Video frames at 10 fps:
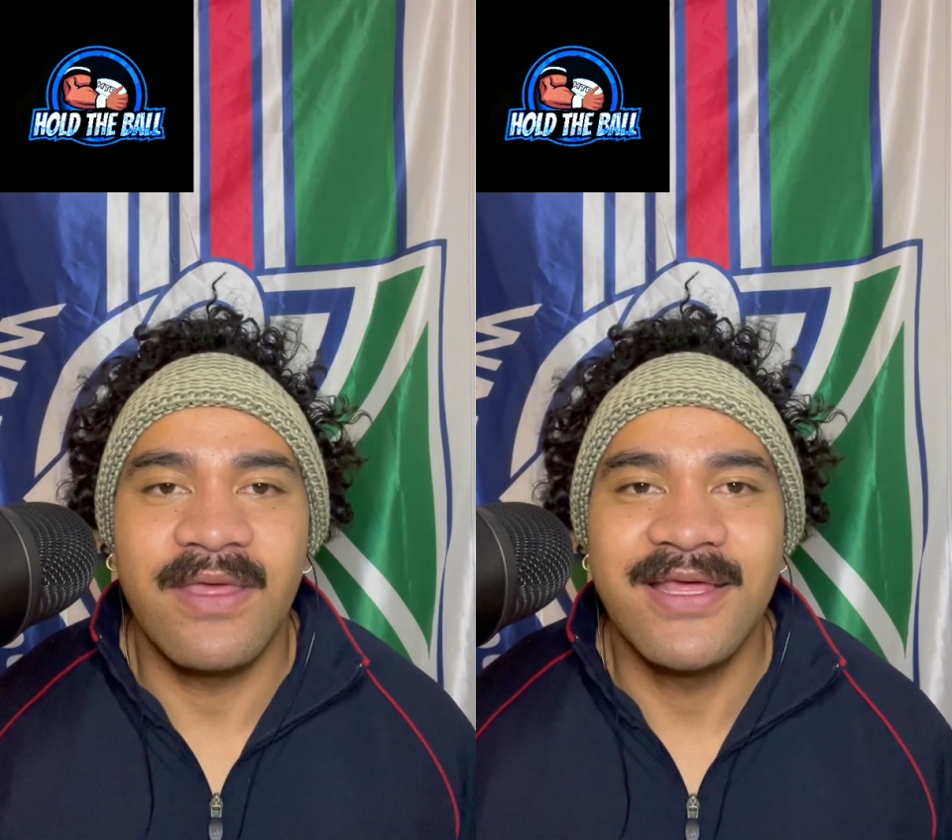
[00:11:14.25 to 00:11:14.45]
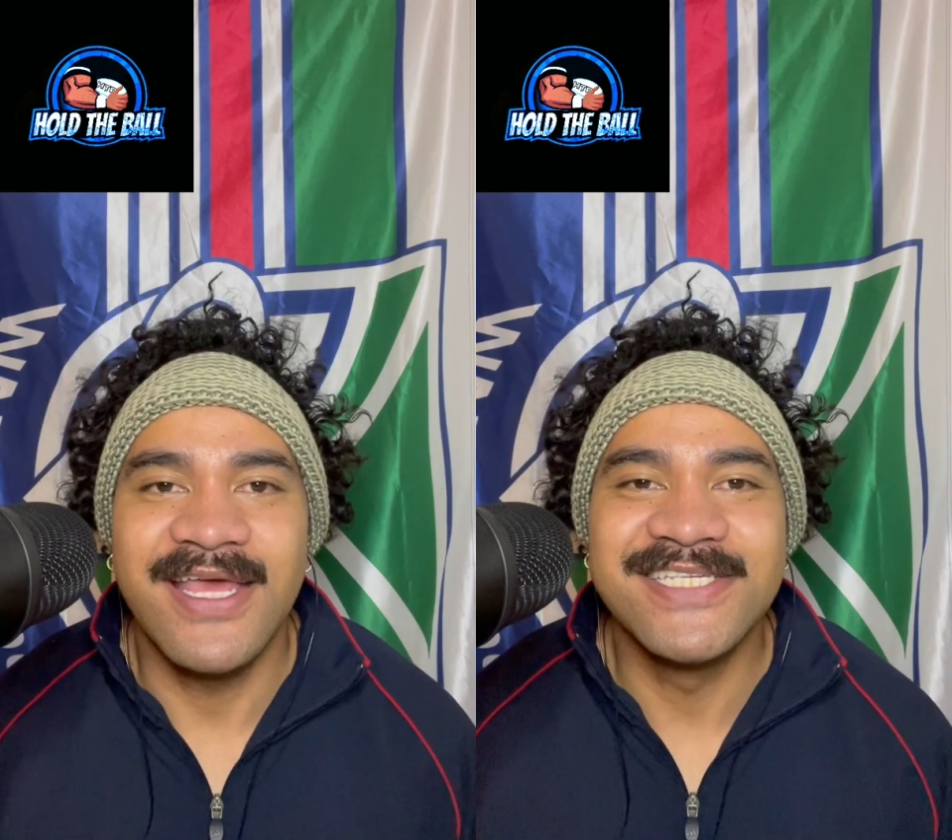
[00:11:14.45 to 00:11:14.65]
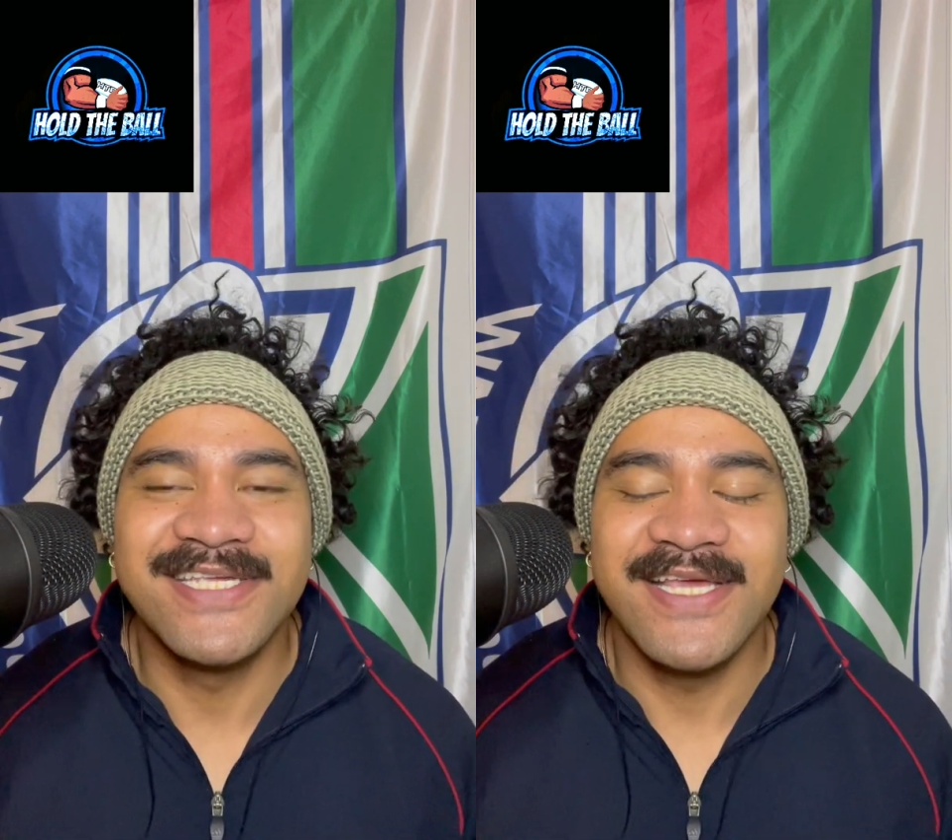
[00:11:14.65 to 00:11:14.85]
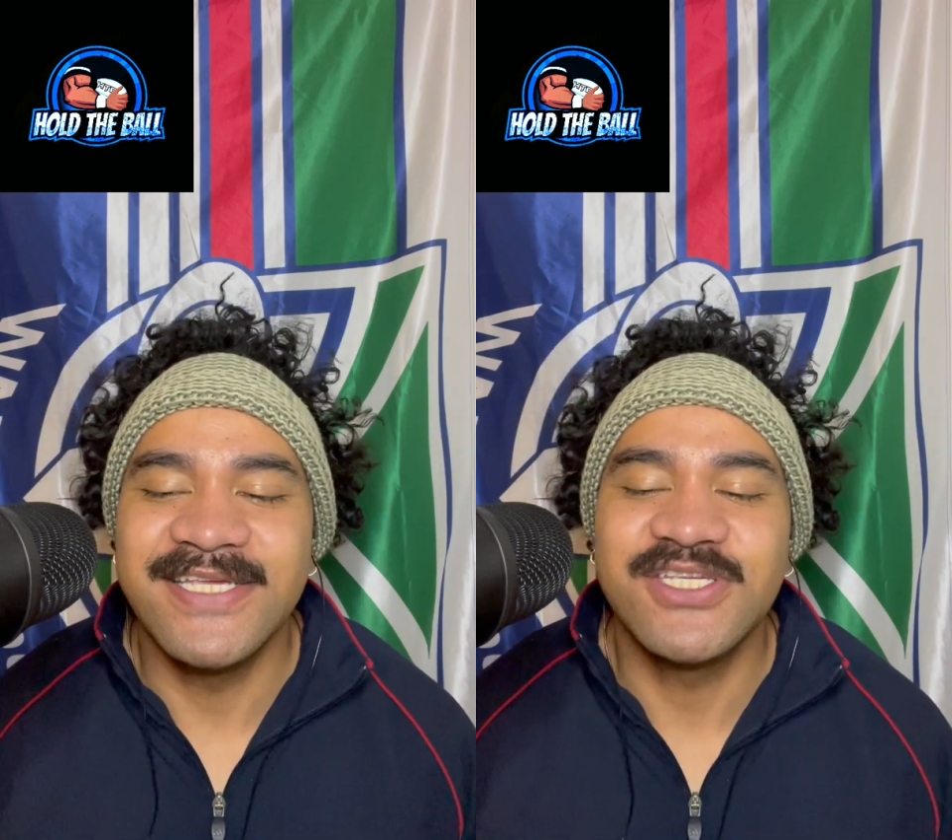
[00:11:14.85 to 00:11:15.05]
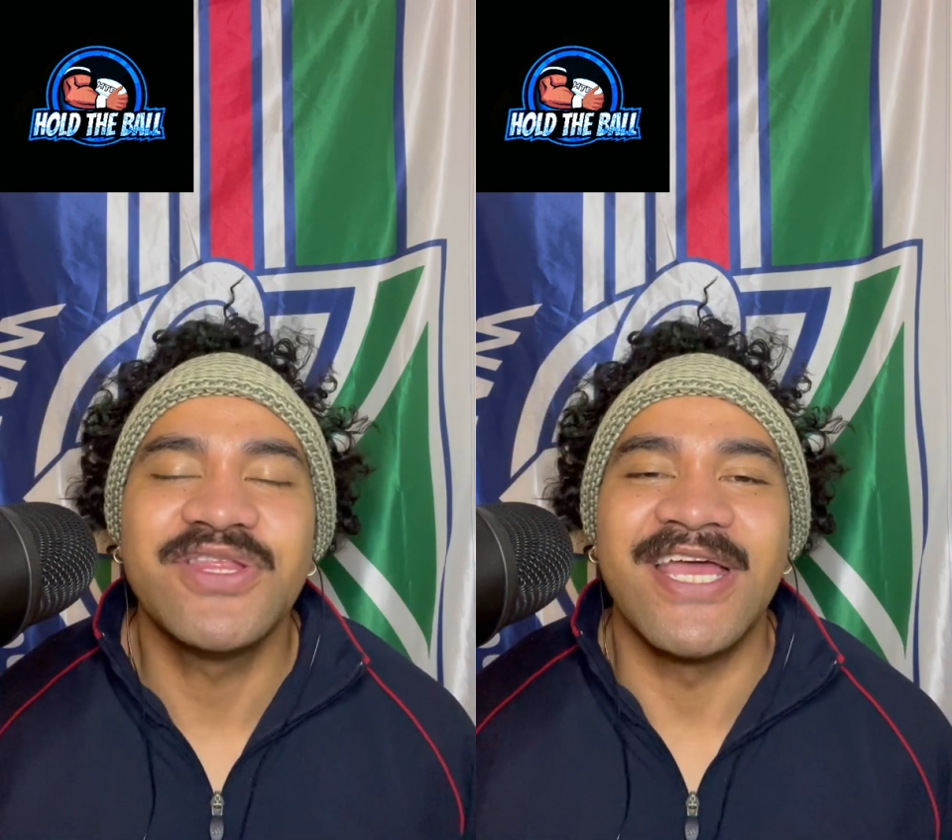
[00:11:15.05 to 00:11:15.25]

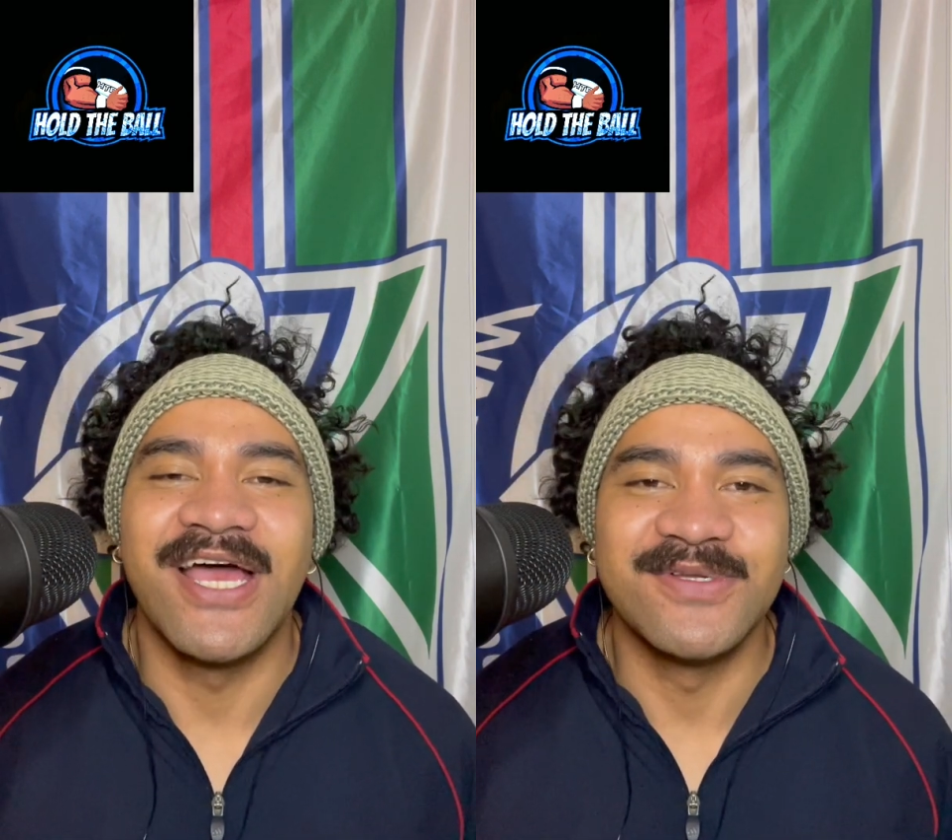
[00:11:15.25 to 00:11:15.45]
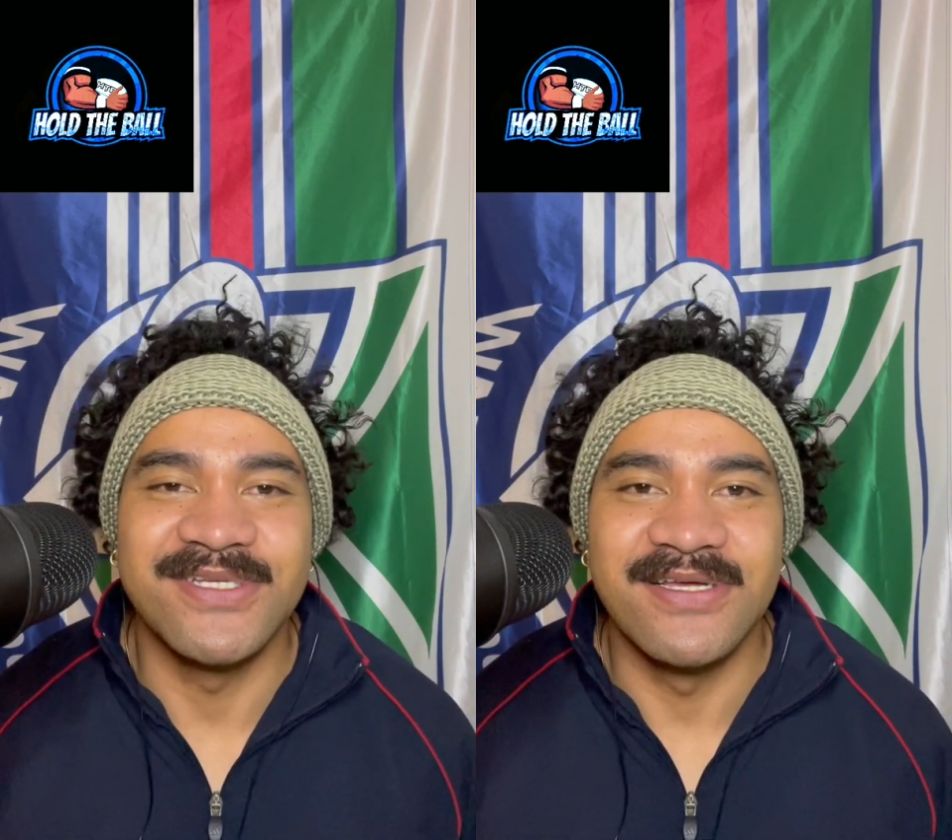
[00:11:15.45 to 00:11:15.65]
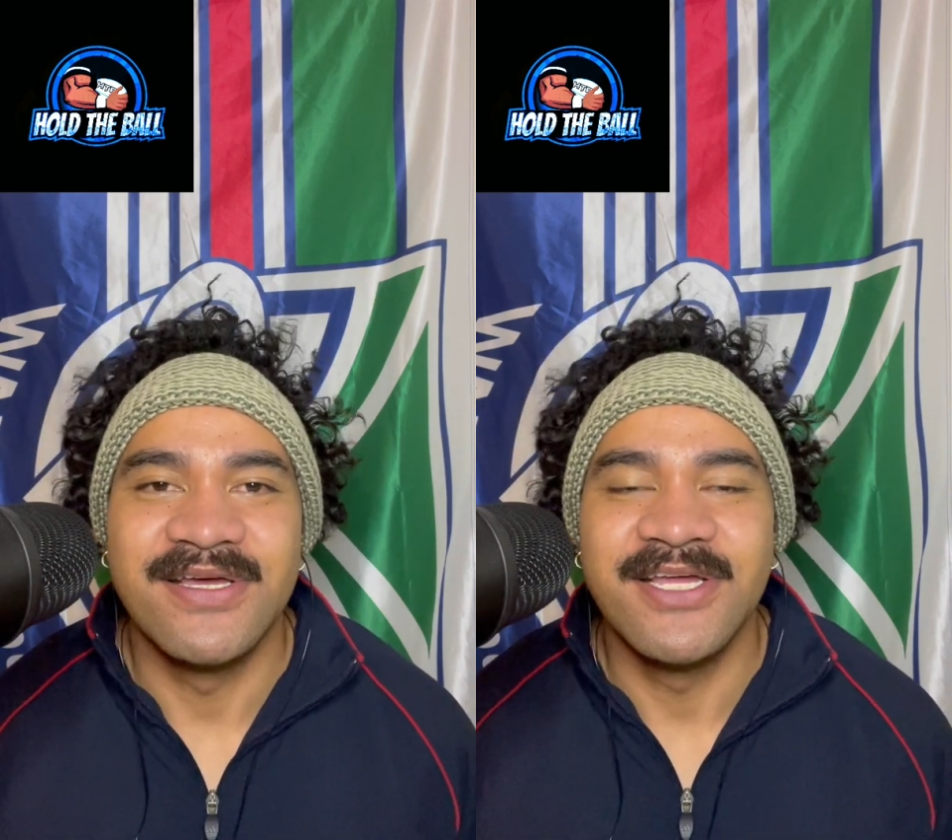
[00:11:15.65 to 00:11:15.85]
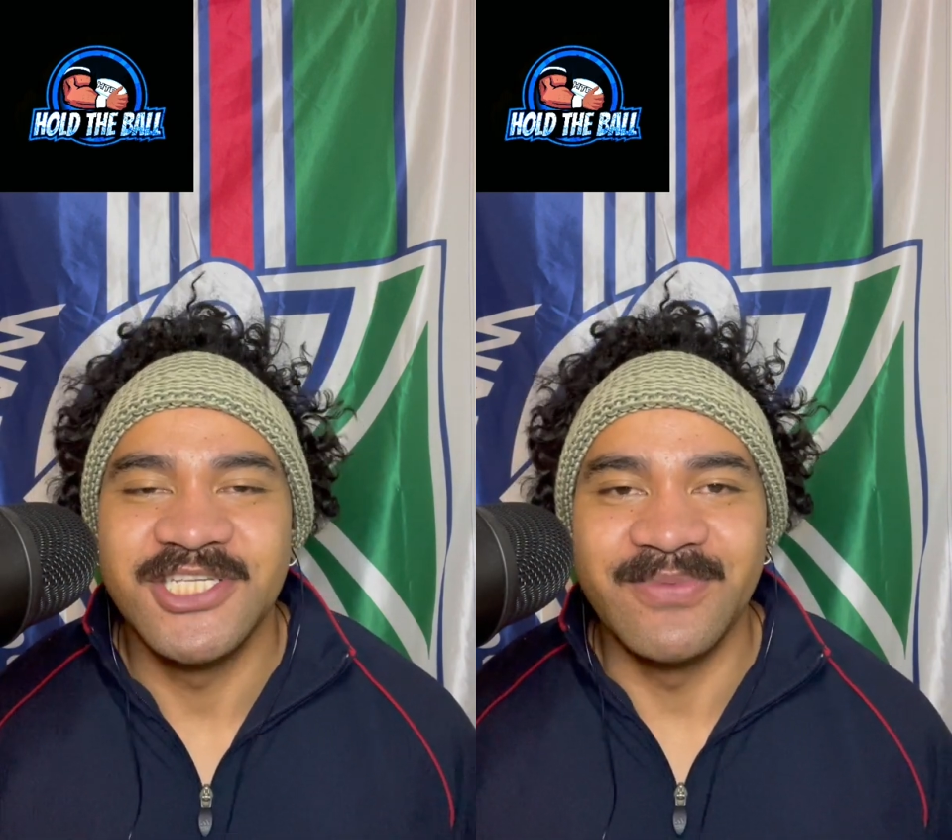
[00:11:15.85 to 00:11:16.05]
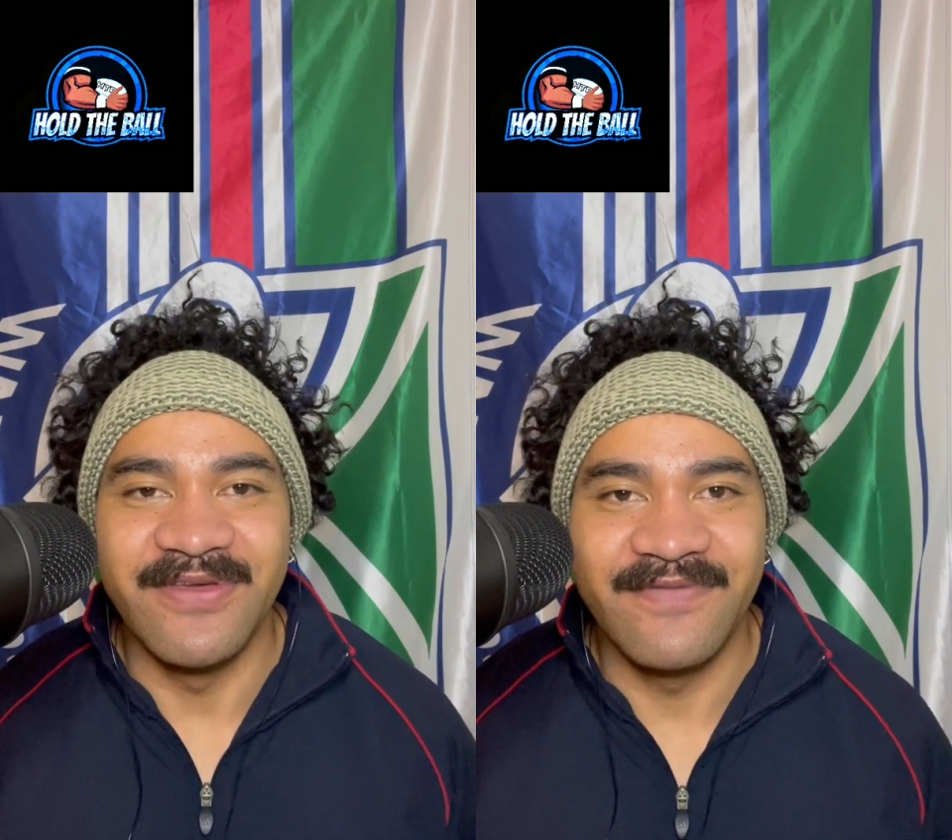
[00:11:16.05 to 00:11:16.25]
he's on the outer,
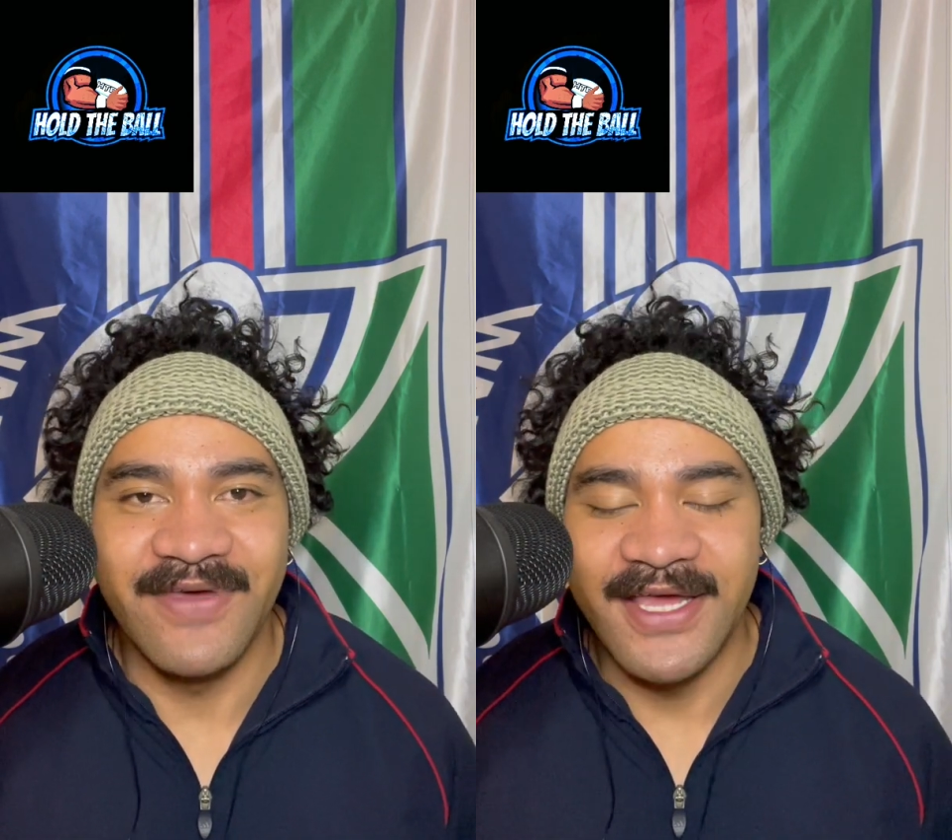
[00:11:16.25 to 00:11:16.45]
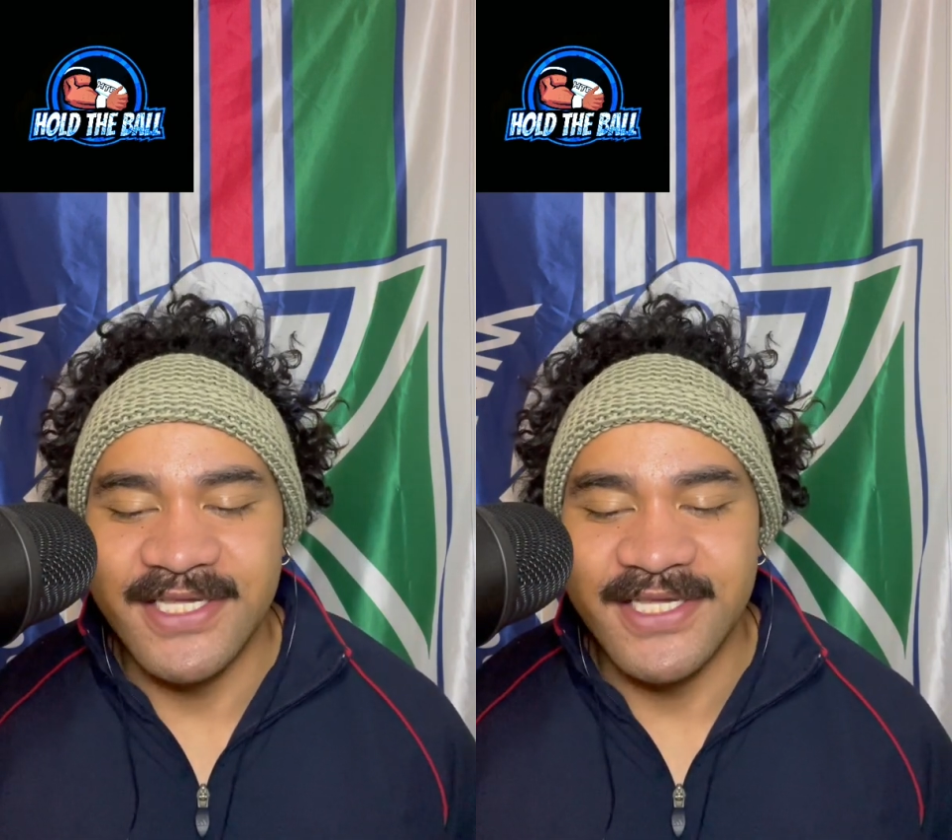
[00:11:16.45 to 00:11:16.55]
to be fair.